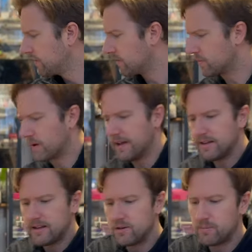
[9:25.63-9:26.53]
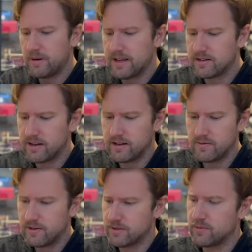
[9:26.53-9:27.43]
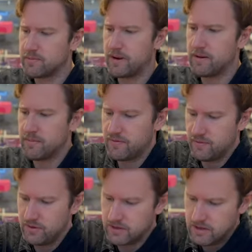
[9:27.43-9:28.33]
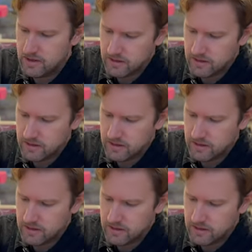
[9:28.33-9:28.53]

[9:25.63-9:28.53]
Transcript: right into place. Like if this was my foot,